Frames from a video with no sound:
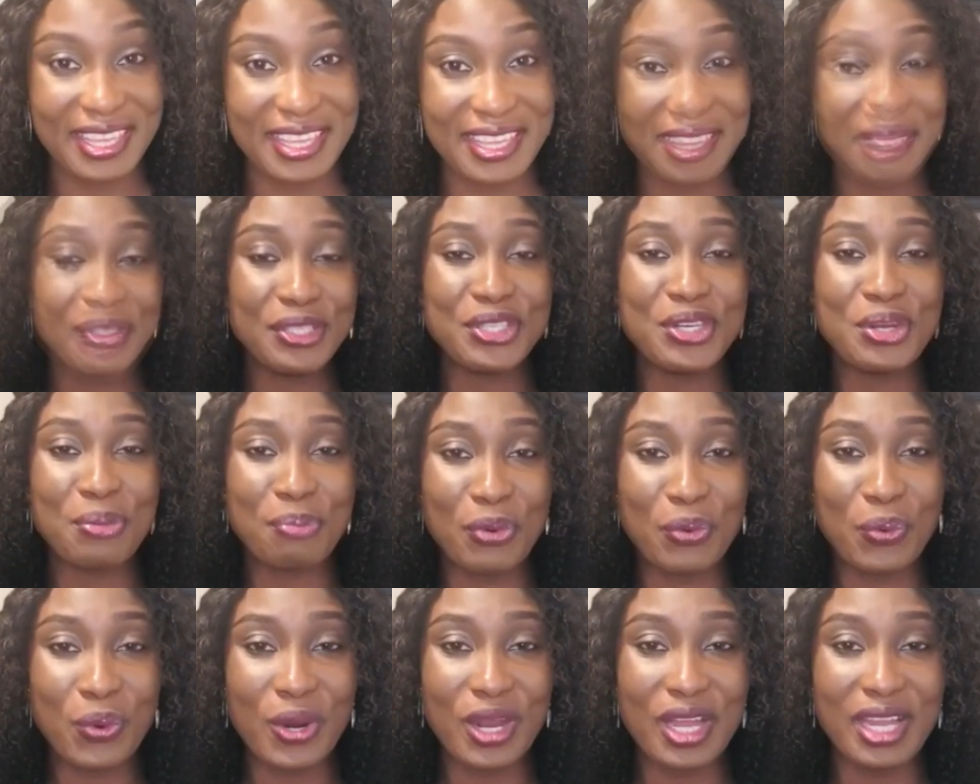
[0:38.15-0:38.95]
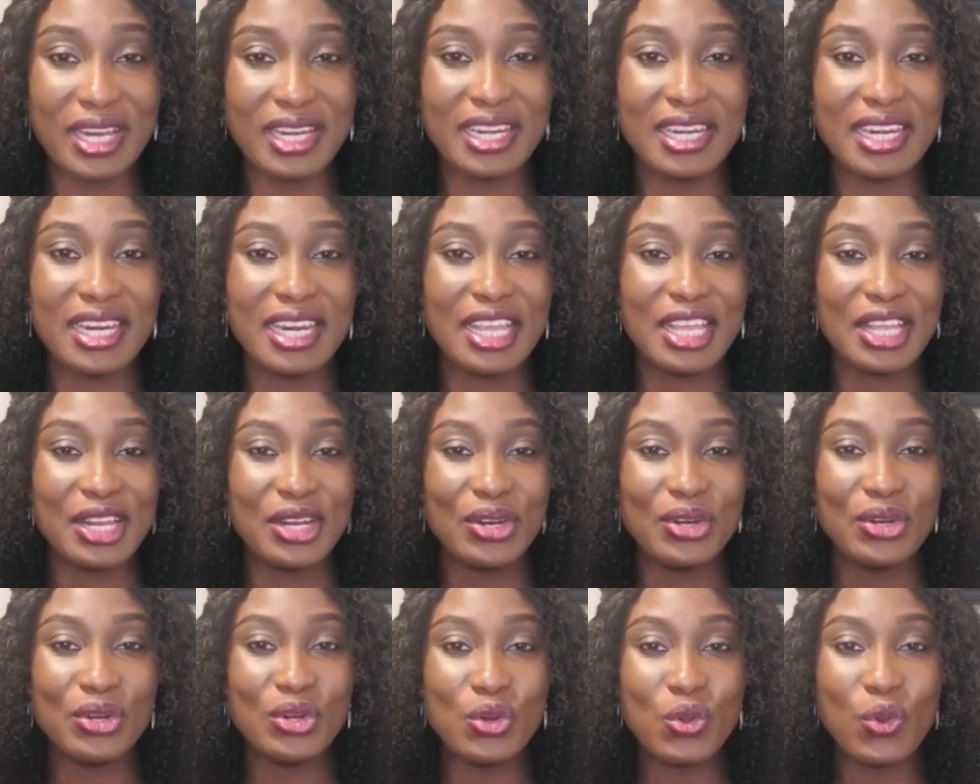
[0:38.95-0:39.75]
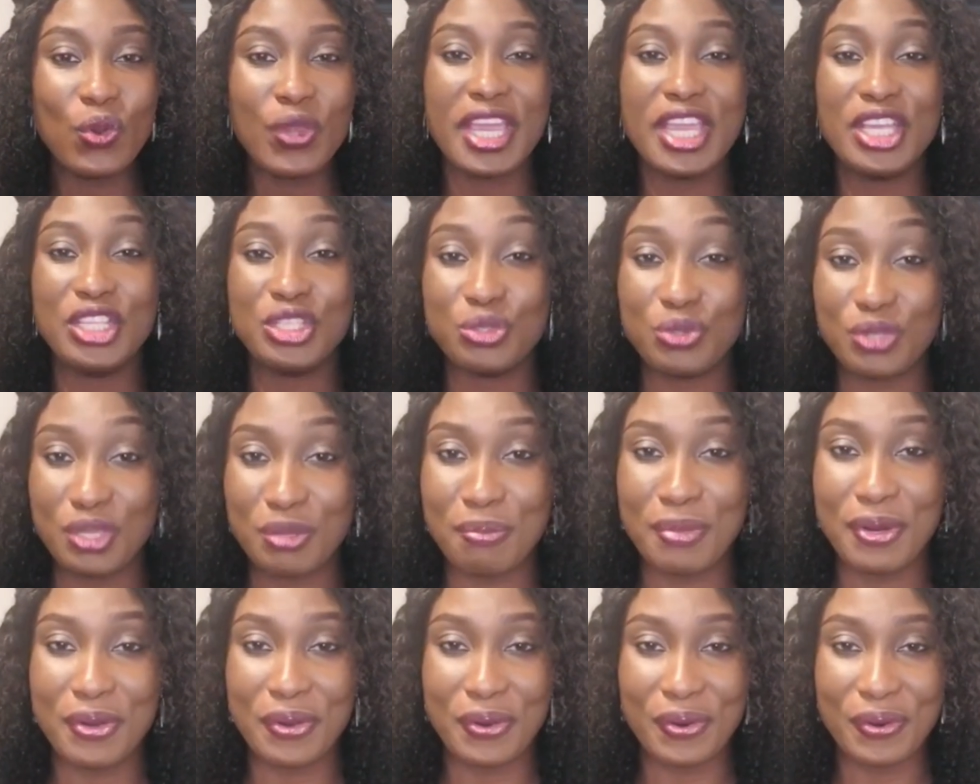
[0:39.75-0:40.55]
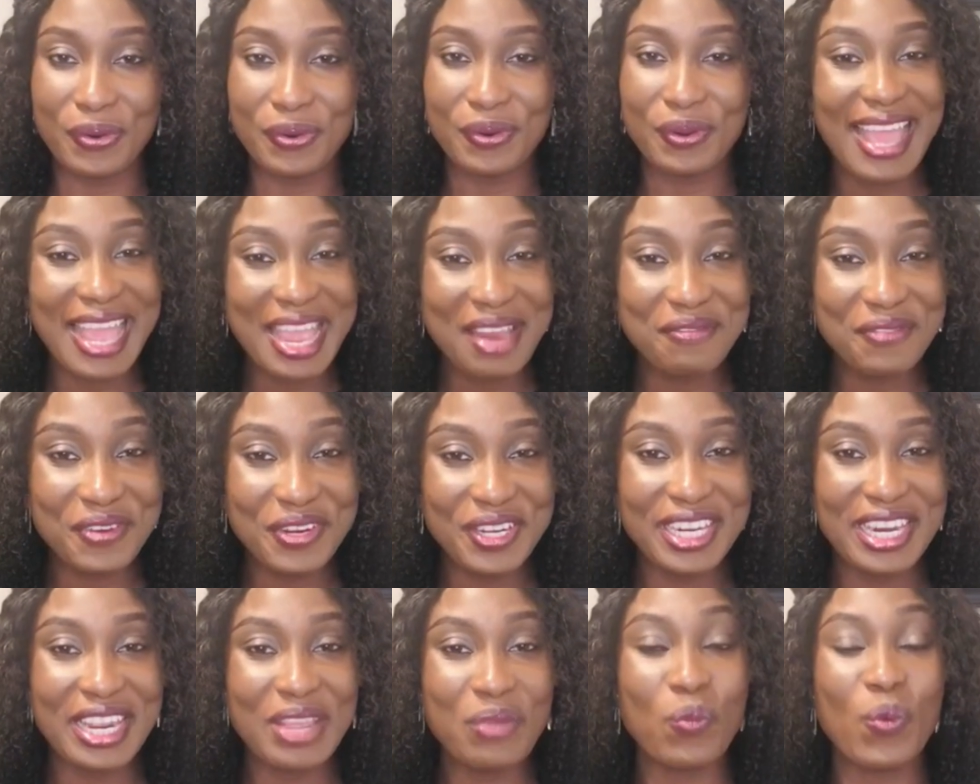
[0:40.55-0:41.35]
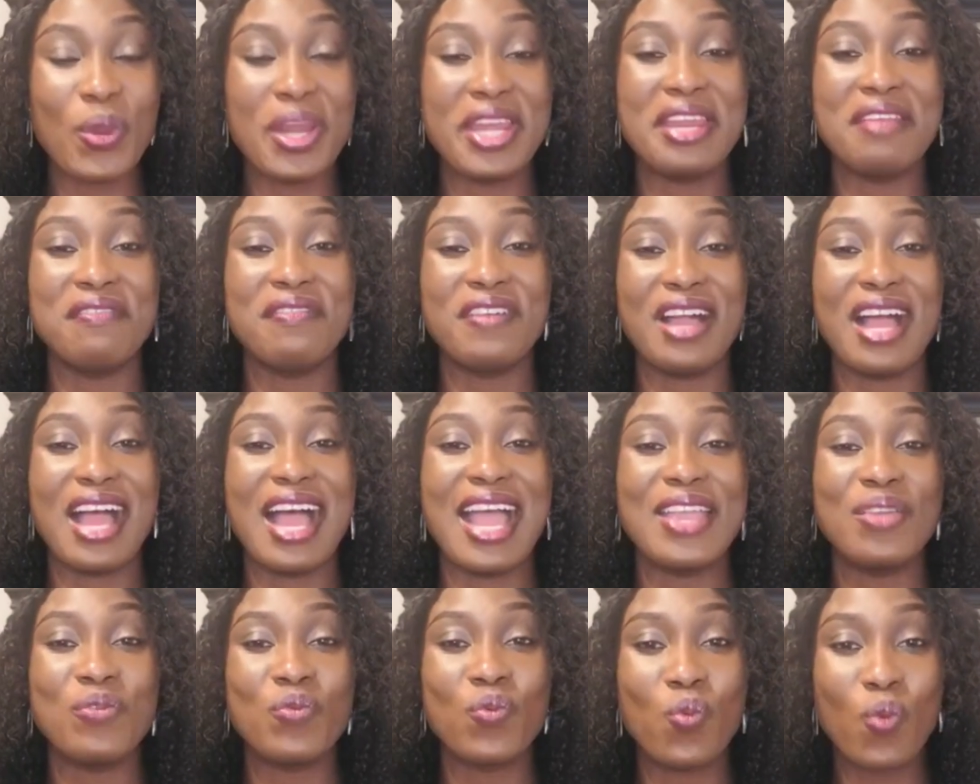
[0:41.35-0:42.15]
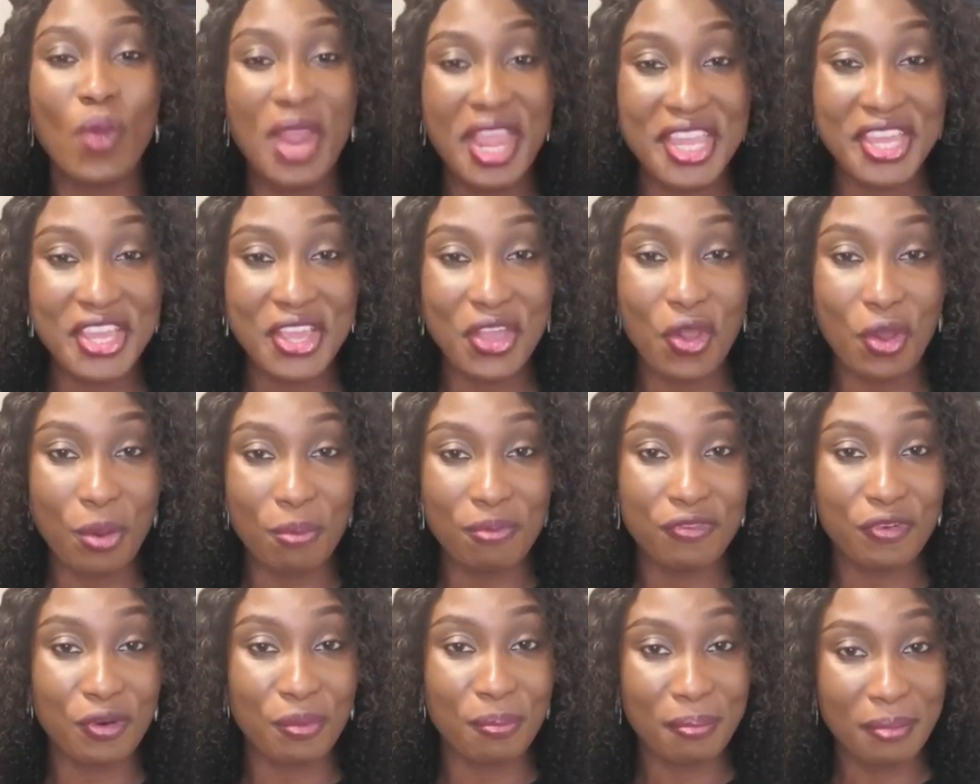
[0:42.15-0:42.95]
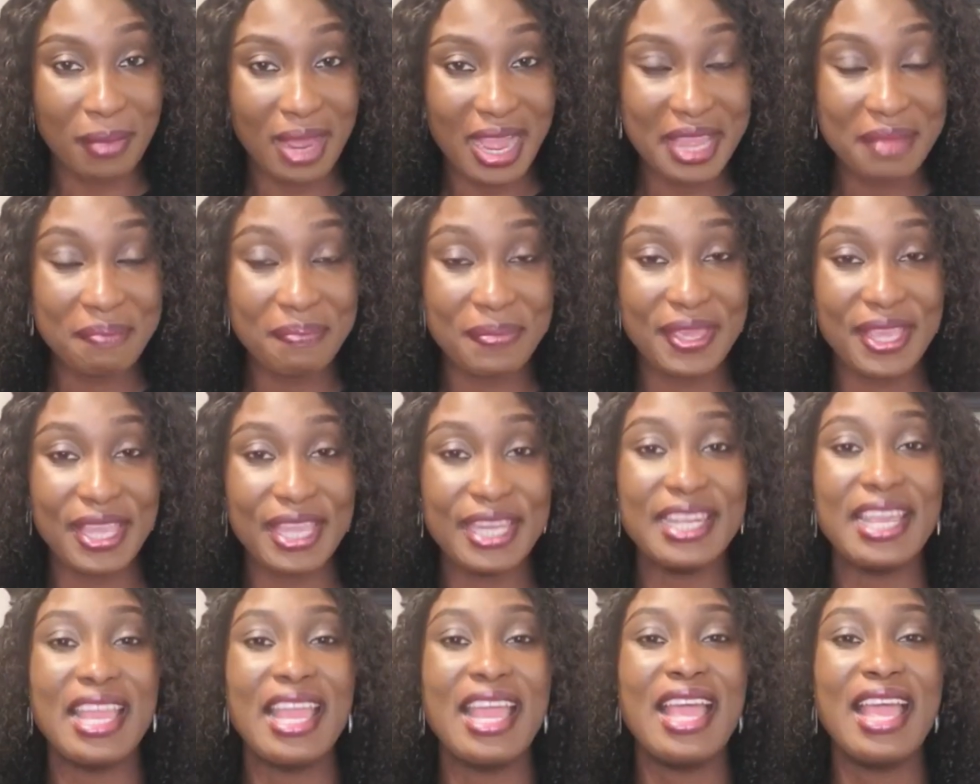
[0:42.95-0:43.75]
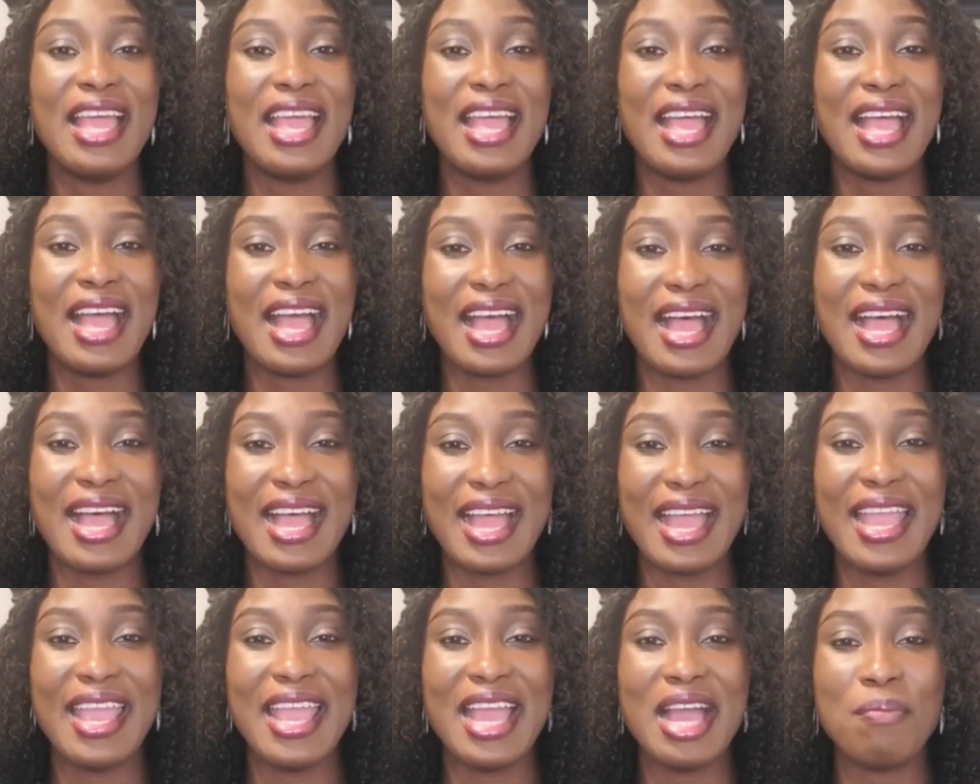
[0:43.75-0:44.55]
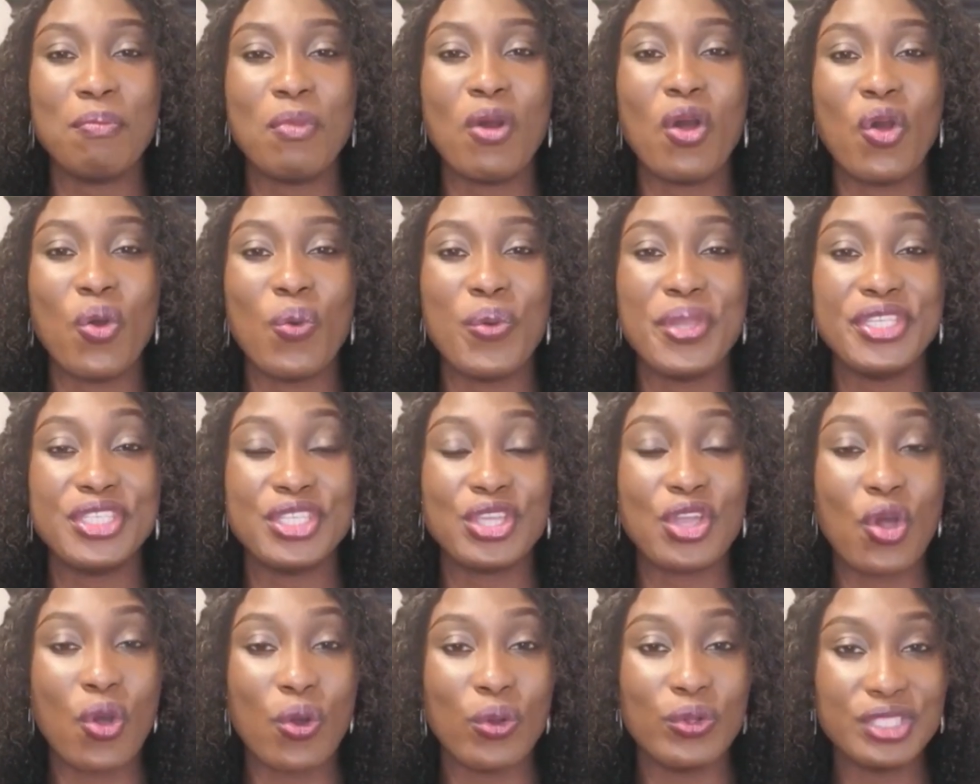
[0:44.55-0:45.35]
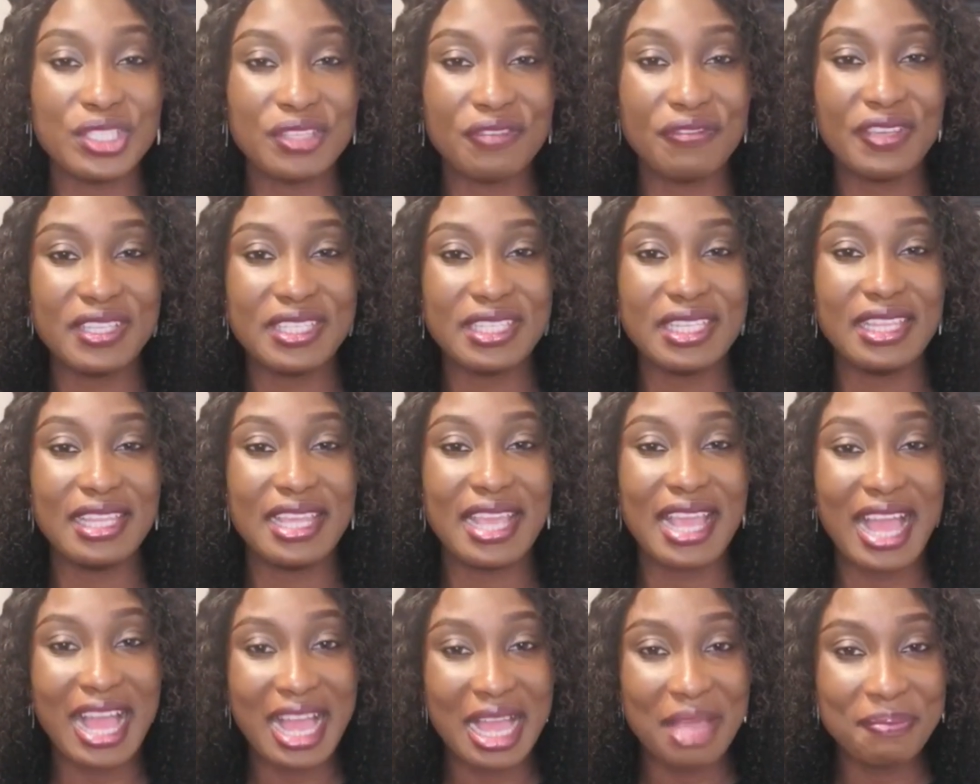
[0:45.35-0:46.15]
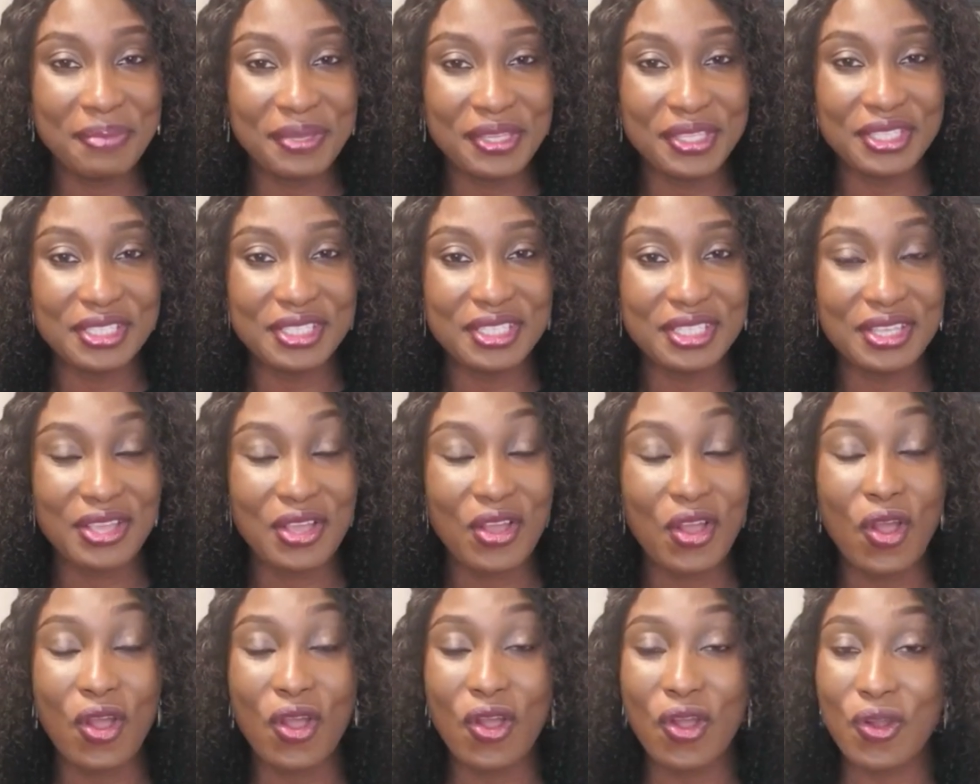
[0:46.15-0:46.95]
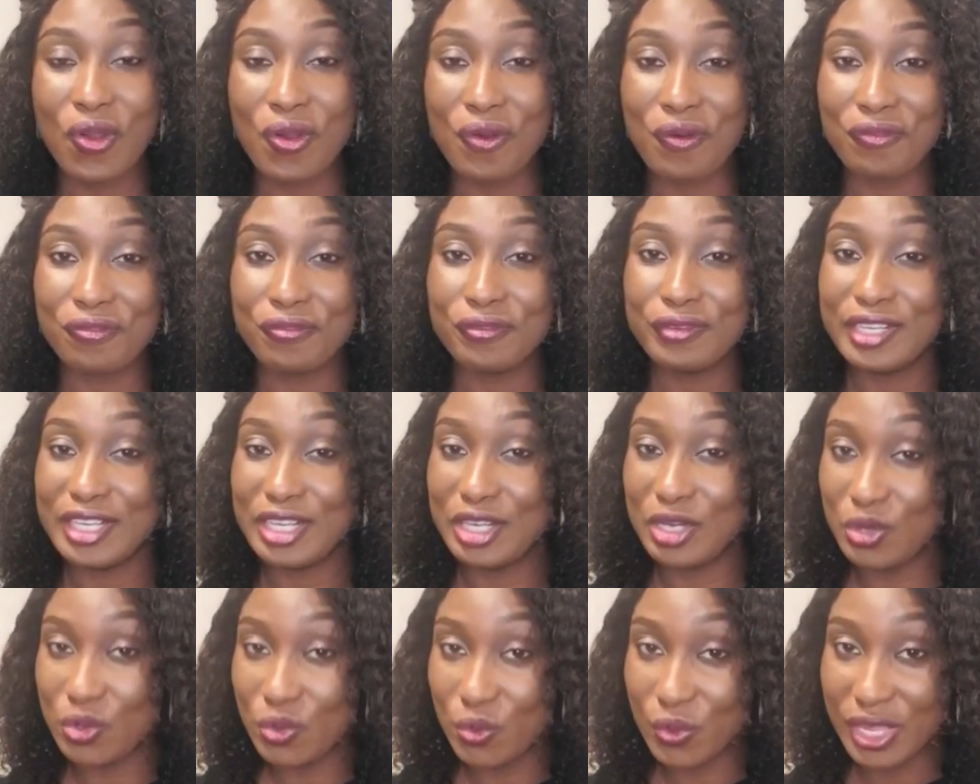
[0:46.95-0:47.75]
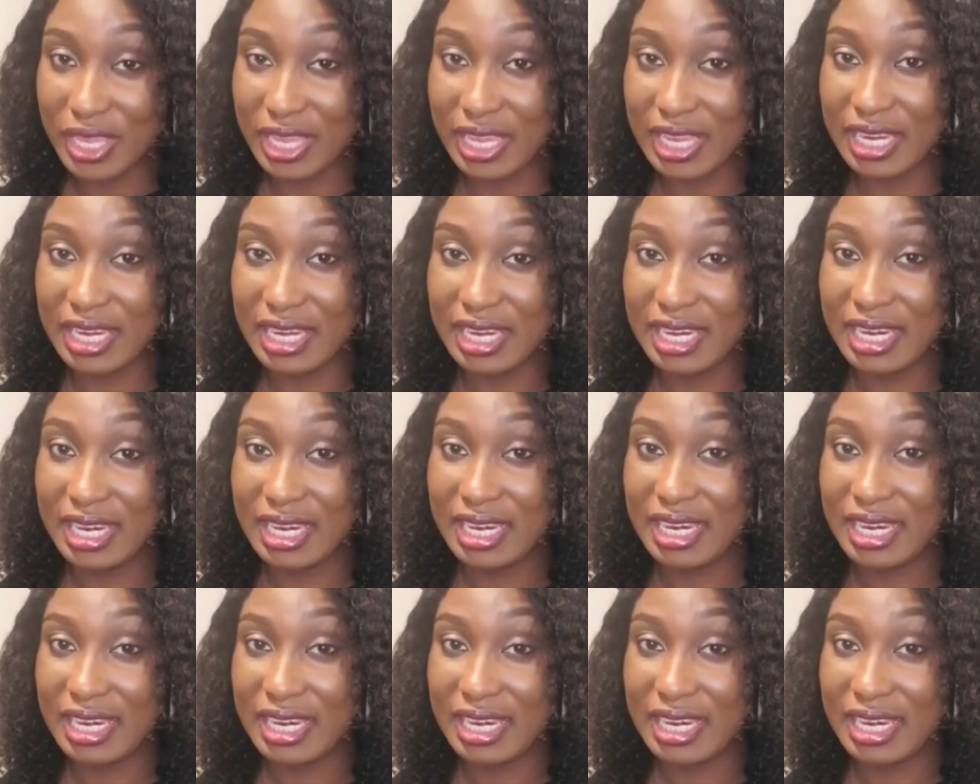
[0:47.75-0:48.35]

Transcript: Habit number 1, look into the mirror. Every day whenever I wake up from my bed, I am always cultivating the habit of looking